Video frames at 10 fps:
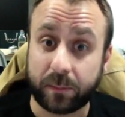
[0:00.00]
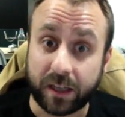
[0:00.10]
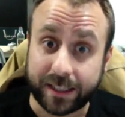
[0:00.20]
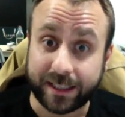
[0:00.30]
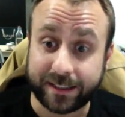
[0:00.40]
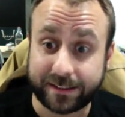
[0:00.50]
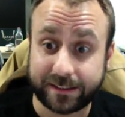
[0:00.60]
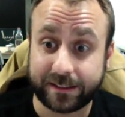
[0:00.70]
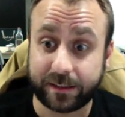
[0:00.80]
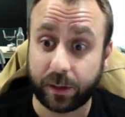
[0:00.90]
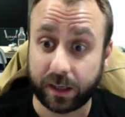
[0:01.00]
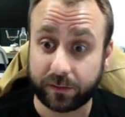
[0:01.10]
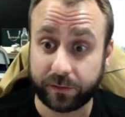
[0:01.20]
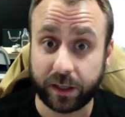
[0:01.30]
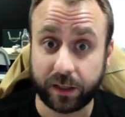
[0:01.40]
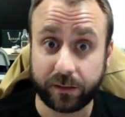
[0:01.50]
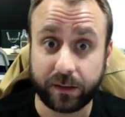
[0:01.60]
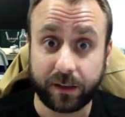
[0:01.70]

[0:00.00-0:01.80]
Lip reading: monkeys to work for you.